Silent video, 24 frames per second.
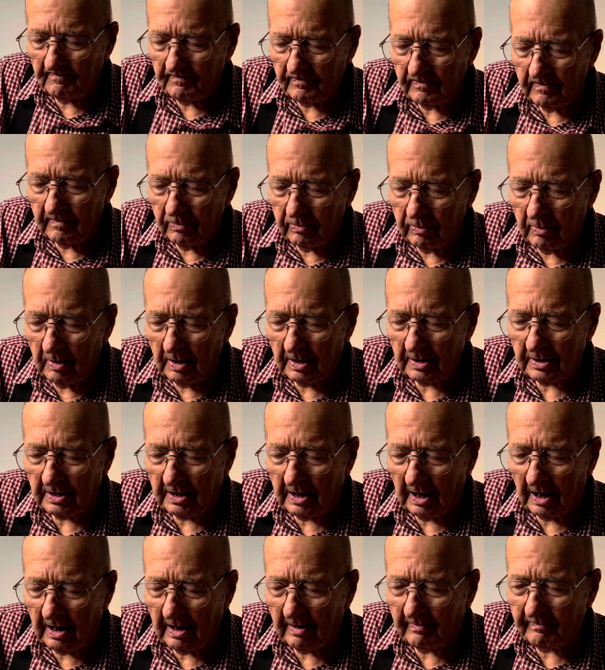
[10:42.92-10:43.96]
What
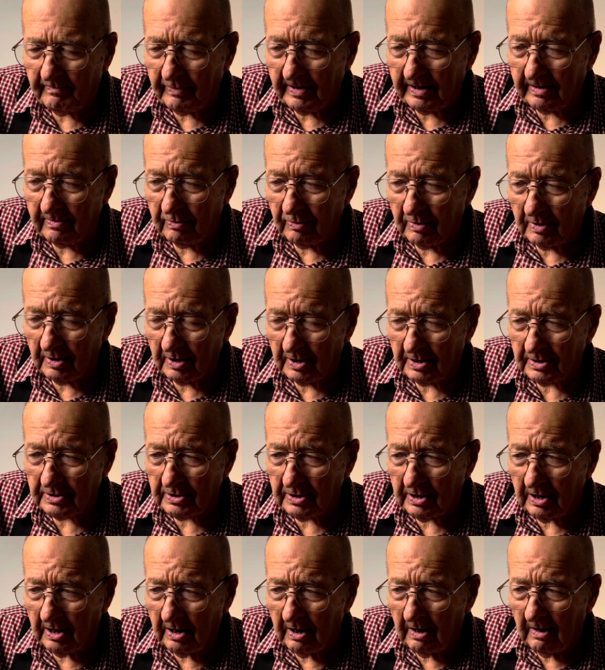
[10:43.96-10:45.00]
got me was
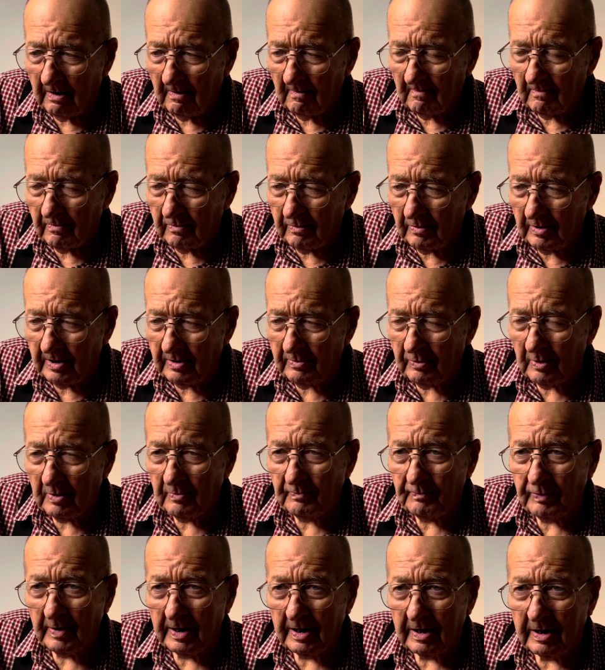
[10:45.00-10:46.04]
we would
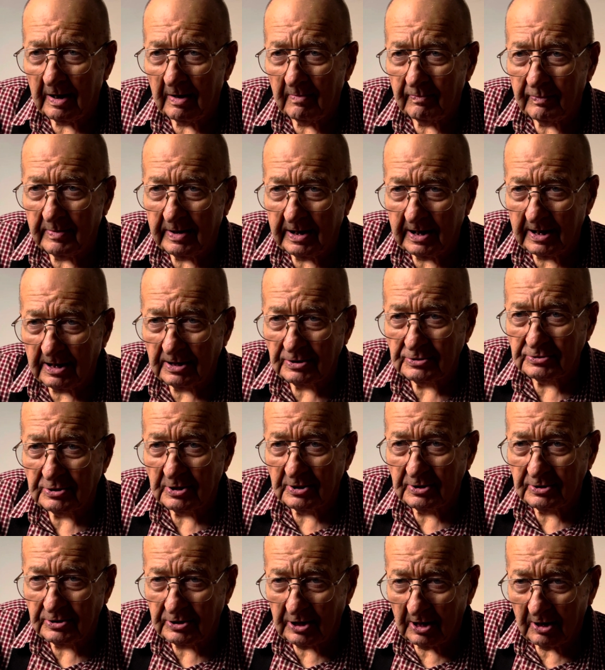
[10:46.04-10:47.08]
pick up kids
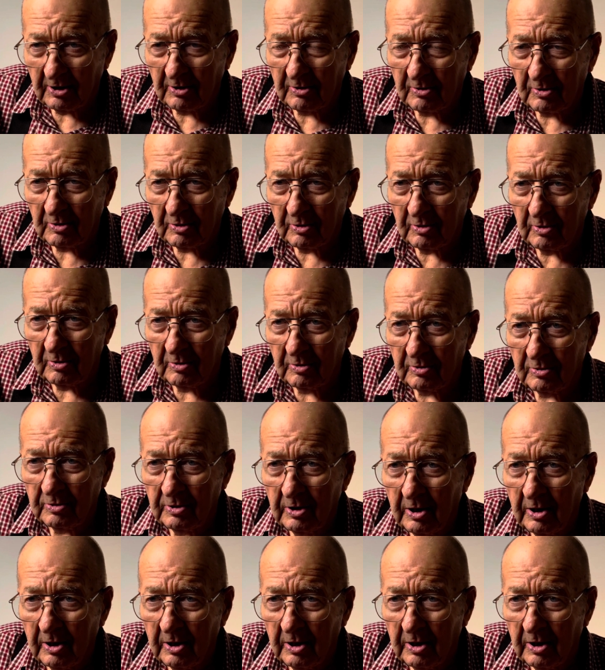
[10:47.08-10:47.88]
in Terre Haute,